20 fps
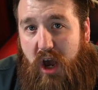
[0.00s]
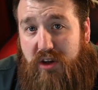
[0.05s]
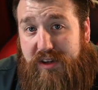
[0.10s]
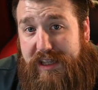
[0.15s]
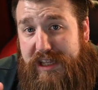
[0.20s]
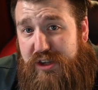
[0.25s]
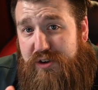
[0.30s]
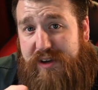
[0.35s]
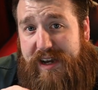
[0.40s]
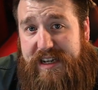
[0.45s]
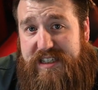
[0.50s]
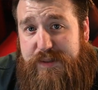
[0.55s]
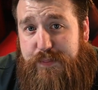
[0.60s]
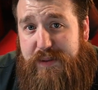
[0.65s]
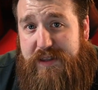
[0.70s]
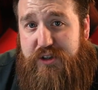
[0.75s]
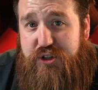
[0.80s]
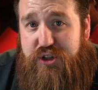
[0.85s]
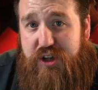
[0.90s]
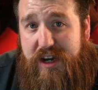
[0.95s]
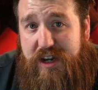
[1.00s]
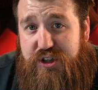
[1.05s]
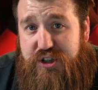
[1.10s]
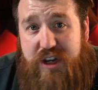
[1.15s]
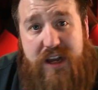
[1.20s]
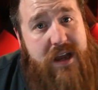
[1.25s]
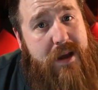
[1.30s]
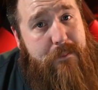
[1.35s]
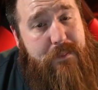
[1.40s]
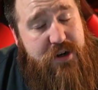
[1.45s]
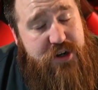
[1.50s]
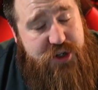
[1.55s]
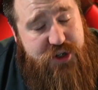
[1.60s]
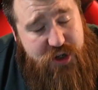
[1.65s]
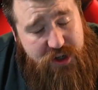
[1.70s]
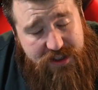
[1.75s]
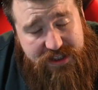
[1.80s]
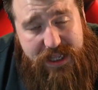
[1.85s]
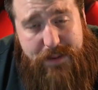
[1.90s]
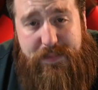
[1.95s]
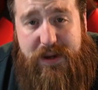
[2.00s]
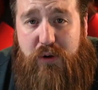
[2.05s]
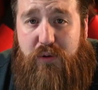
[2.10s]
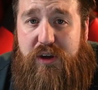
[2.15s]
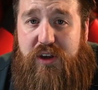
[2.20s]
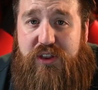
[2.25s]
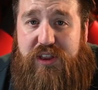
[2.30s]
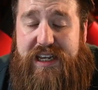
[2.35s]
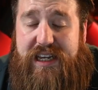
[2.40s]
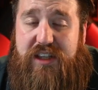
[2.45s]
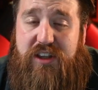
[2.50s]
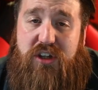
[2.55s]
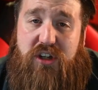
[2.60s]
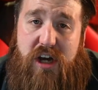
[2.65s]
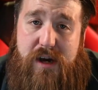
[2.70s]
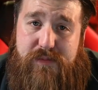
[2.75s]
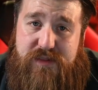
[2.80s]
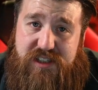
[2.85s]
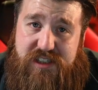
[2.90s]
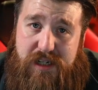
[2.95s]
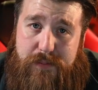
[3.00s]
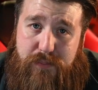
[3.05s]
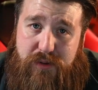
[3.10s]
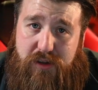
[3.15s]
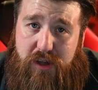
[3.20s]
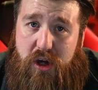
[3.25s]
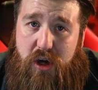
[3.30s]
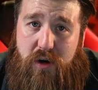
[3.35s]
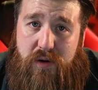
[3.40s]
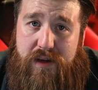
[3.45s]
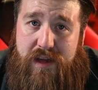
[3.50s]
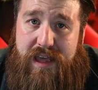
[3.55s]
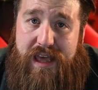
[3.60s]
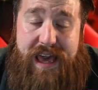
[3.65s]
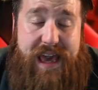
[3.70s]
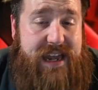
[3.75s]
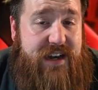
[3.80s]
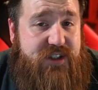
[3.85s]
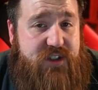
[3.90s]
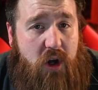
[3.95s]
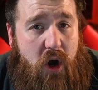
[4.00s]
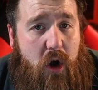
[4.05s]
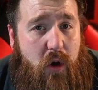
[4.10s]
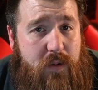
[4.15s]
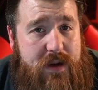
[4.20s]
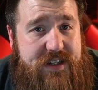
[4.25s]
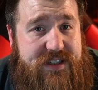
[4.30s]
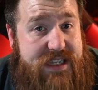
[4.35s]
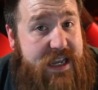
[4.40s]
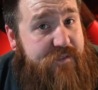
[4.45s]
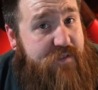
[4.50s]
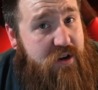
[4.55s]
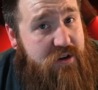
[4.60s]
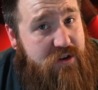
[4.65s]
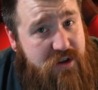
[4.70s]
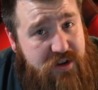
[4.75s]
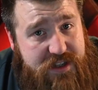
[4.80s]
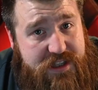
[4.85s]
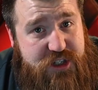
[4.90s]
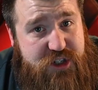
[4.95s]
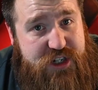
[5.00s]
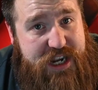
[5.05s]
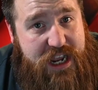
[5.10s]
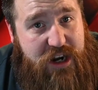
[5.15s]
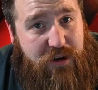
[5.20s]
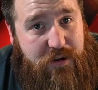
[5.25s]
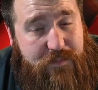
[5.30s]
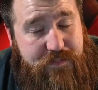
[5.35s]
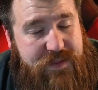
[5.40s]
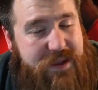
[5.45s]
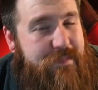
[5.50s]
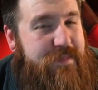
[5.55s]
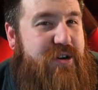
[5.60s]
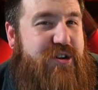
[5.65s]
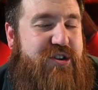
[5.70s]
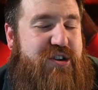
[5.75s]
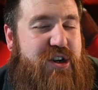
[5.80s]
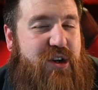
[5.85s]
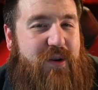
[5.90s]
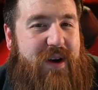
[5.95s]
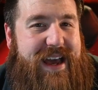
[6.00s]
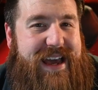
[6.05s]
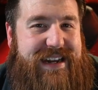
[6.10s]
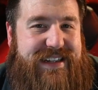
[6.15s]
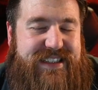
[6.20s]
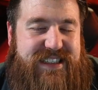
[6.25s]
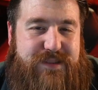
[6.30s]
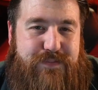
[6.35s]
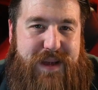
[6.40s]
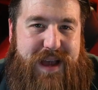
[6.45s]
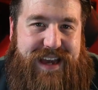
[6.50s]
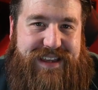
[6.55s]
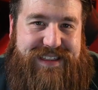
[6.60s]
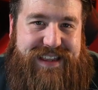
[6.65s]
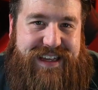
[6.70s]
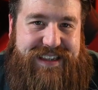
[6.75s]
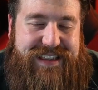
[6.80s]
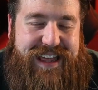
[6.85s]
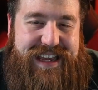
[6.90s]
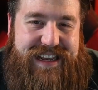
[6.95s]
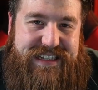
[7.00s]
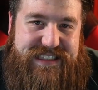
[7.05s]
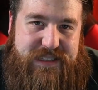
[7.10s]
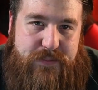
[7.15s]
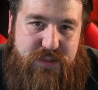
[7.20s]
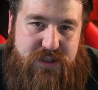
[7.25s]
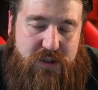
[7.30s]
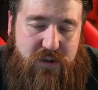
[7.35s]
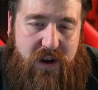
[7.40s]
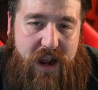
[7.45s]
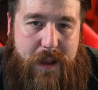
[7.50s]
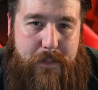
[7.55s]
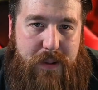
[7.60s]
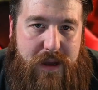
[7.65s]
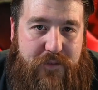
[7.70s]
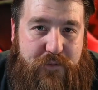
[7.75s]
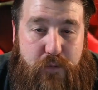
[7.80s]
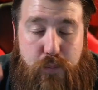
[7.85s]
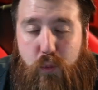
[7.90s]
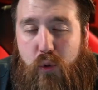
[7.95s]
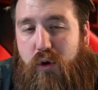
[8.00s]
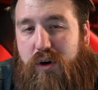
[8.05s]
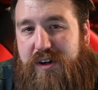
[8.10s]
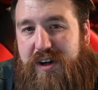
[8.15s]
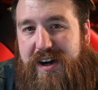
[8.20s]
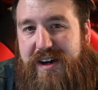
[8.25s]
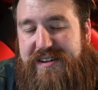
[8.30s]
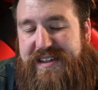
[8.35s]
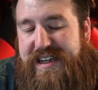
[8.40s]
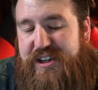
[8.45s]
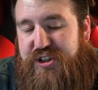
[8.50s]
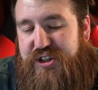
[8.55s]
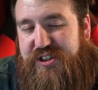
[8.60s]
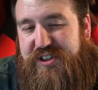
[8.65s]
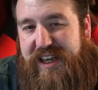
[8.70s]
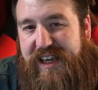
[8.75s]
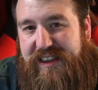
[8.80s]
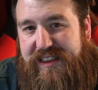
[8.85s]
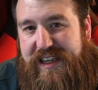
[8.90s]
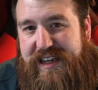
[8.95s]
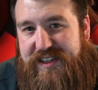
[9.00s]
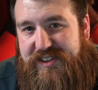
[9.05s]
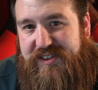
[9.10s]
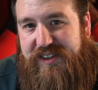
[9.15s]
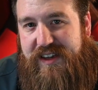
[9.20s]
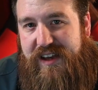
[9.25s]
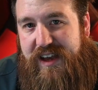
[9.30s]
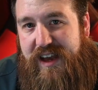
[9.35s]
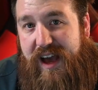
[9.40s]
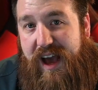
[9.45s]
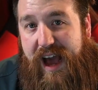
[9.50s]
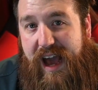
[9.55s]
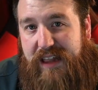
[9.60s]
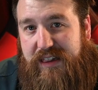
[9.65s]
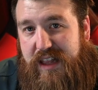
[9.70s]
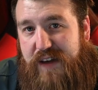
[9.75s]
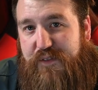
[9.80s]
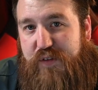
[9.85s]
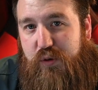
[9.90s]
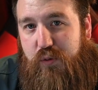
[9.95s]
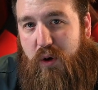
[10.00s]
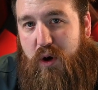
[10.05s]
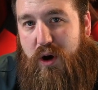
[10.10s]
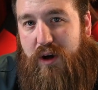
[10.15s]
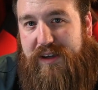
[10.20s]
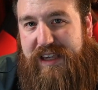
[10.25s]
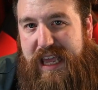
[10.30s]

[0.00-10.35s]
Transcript: I'll let you guys be the judge. Be sure to let me know what you think in the comments down below. And as always, if you're new to the channel, be sure to go ahead and smack that like and subscribe button for more content just like this. I love you all.